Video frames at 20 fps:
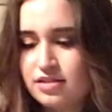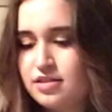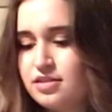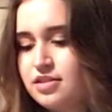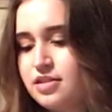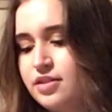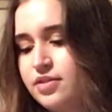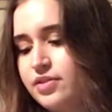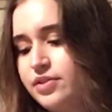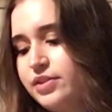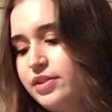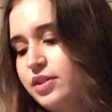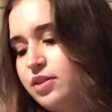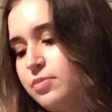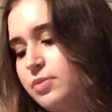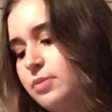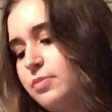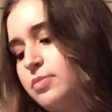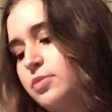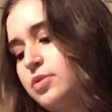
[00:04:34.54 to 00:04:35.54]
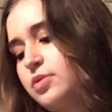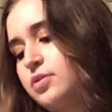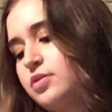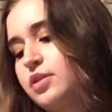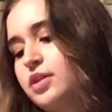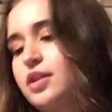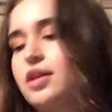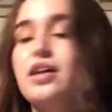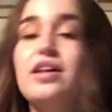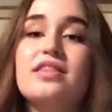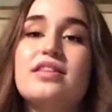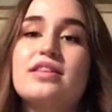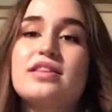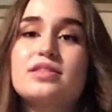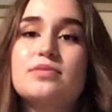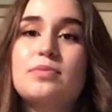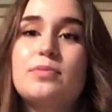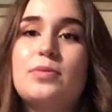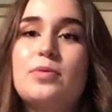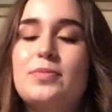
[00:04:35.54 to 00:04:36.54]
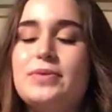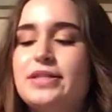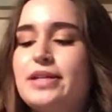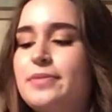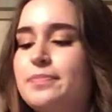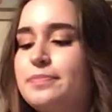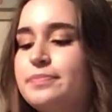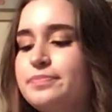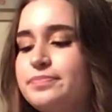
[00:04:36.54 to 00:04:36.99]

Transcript: So a little bit more and I think this one will be done.